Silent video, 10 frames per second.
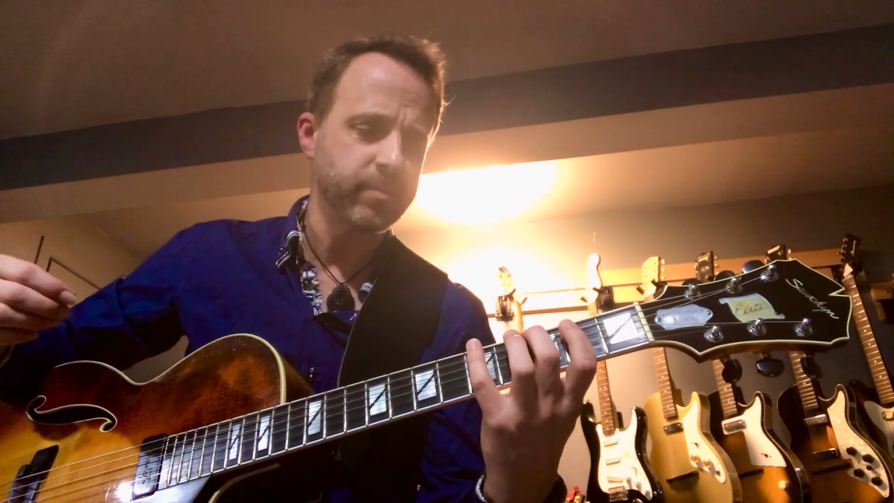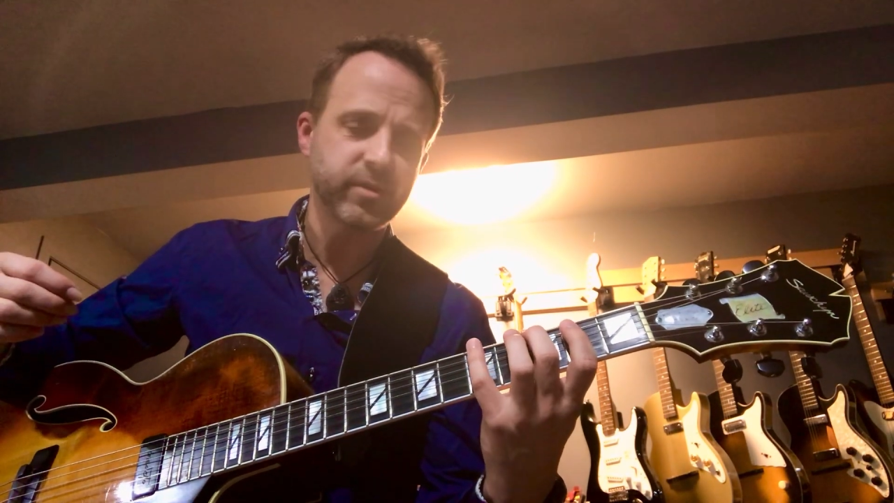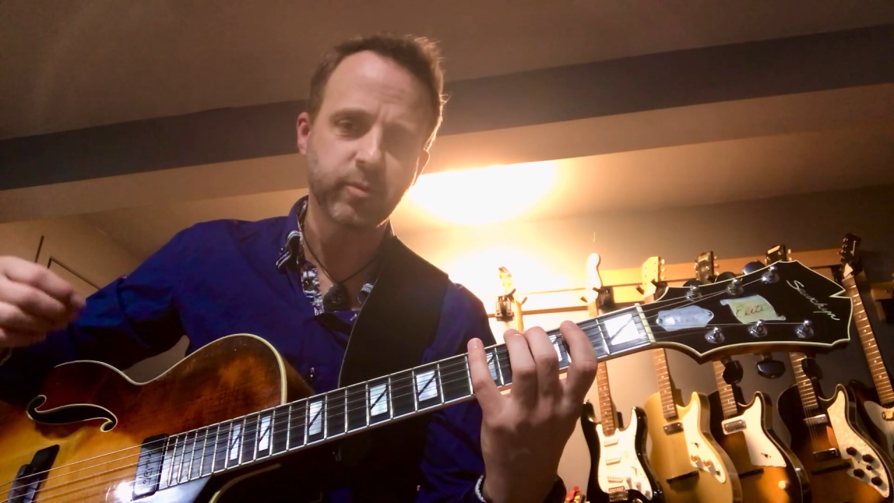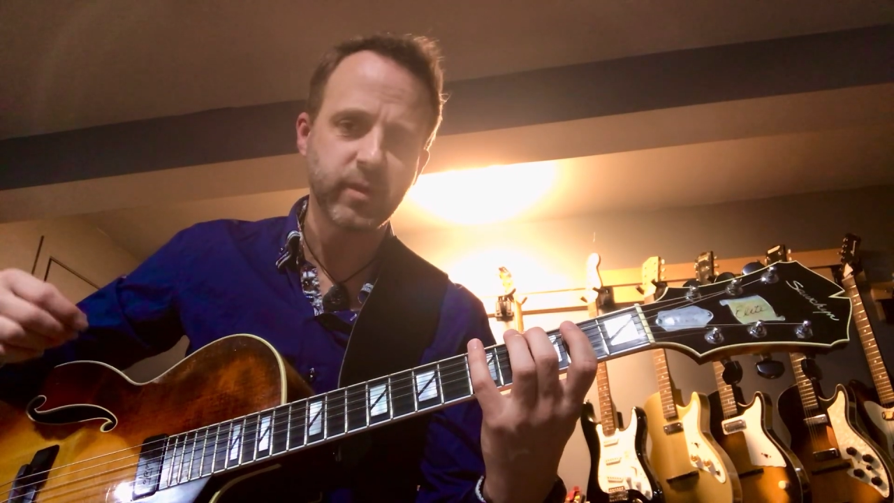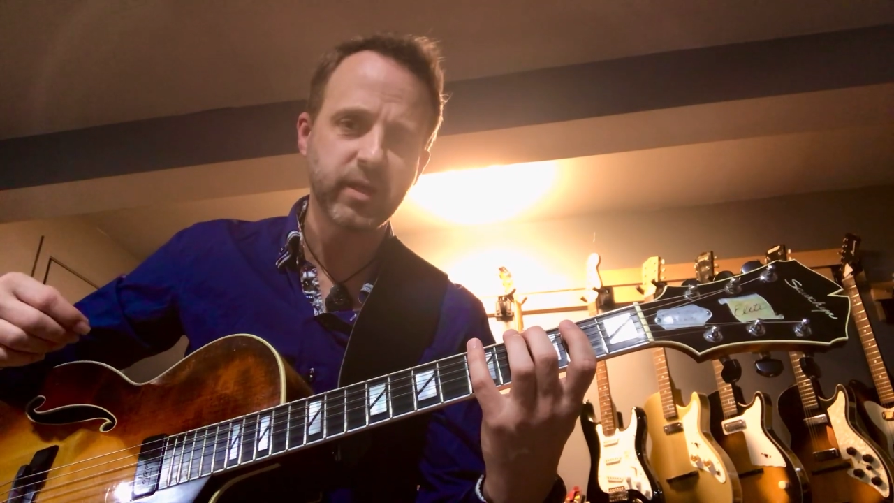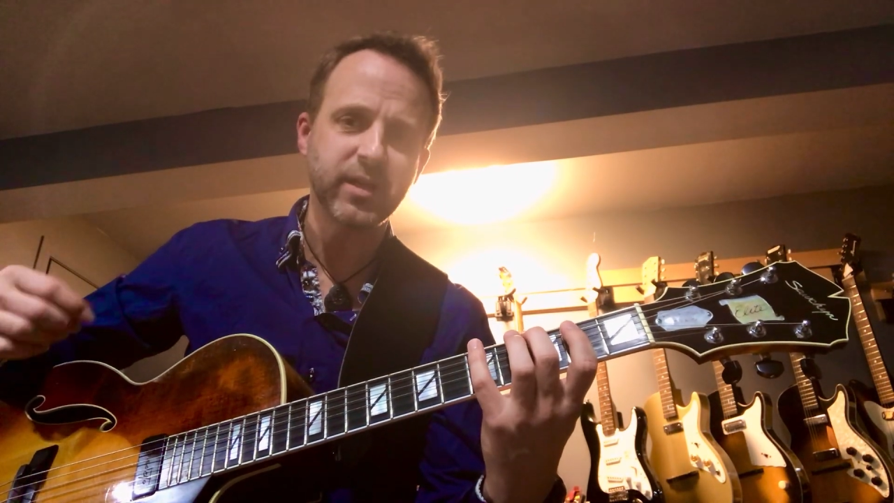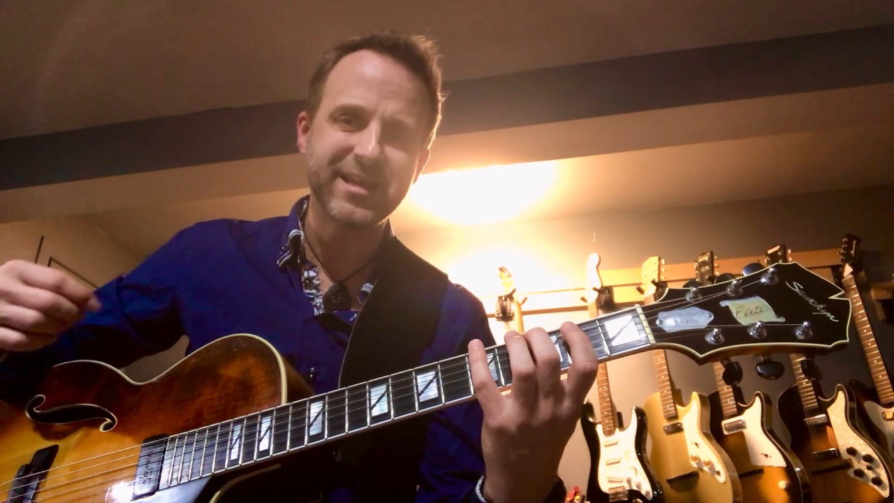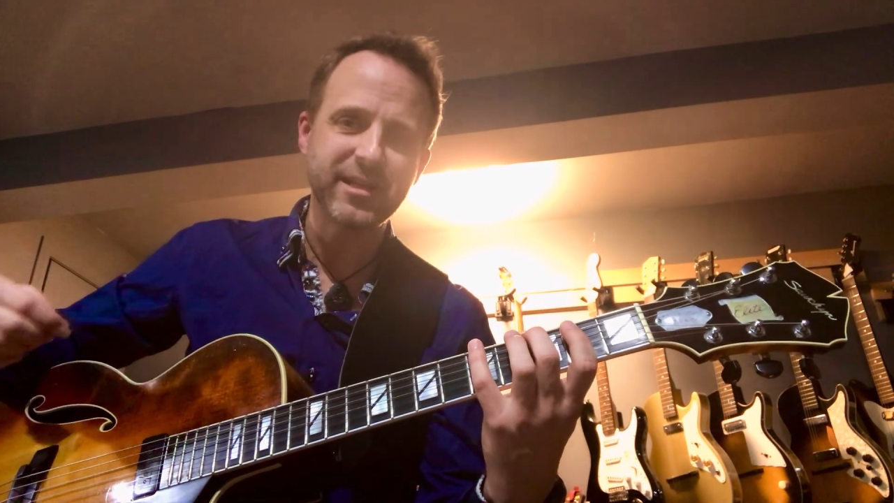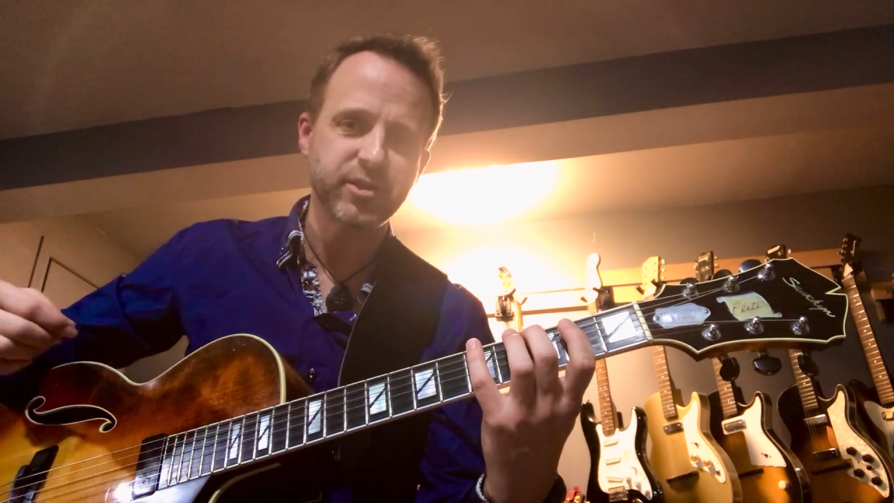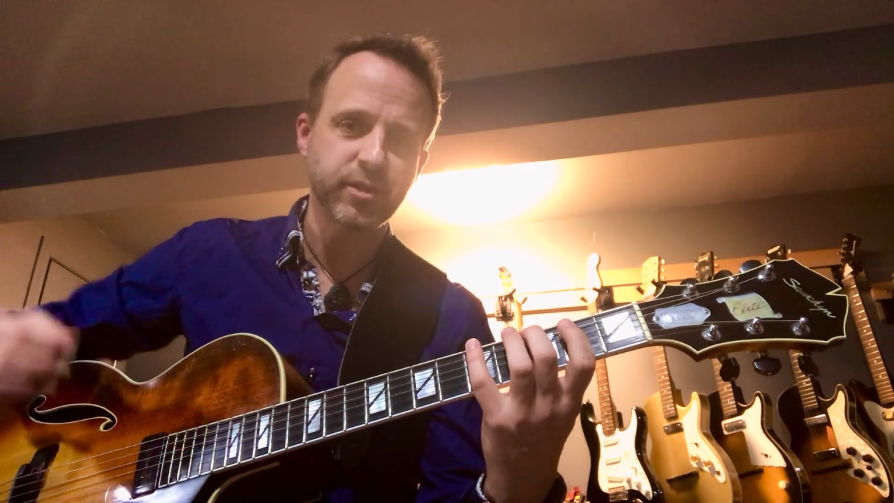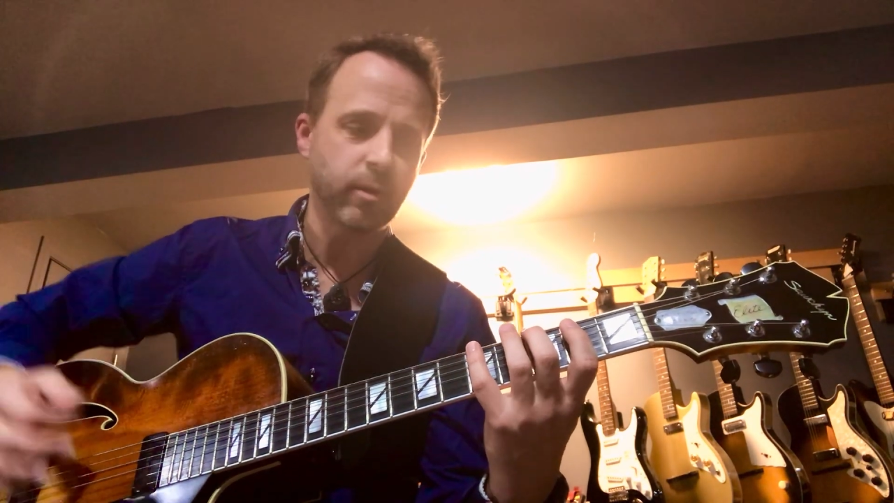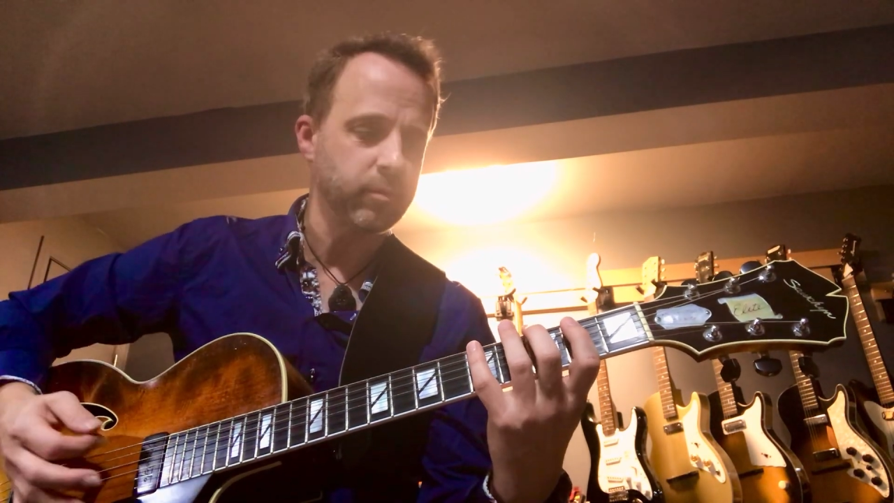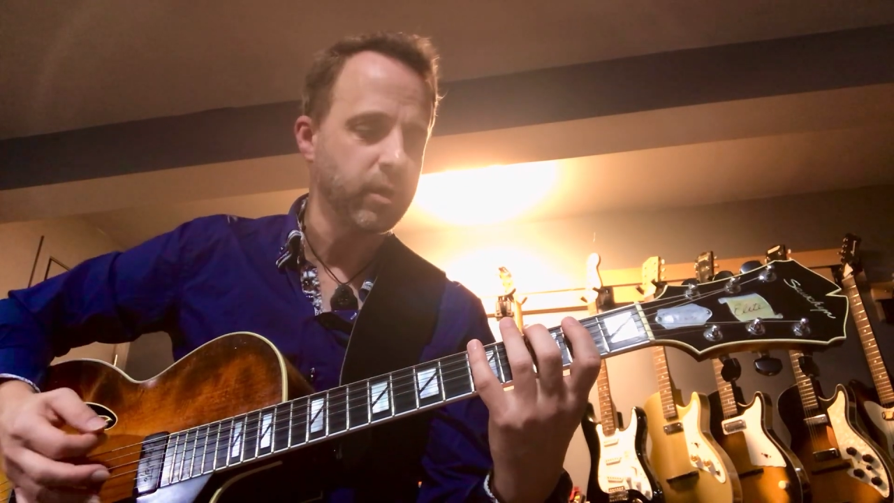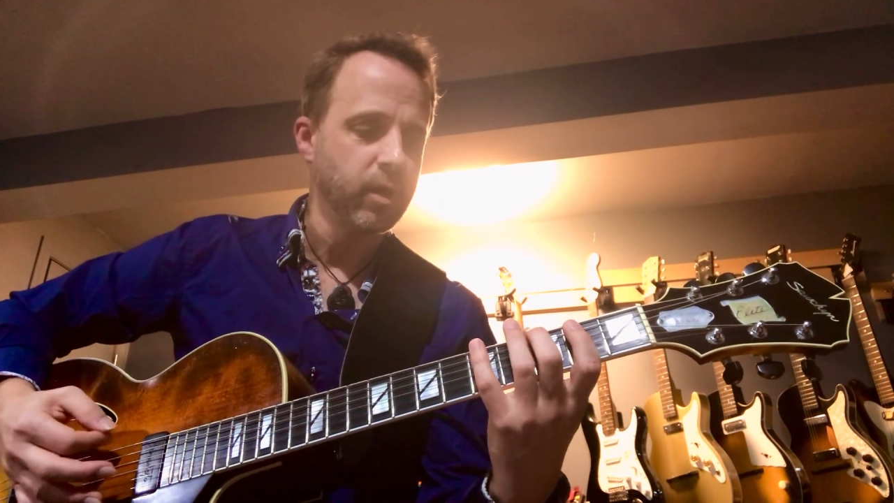between each note.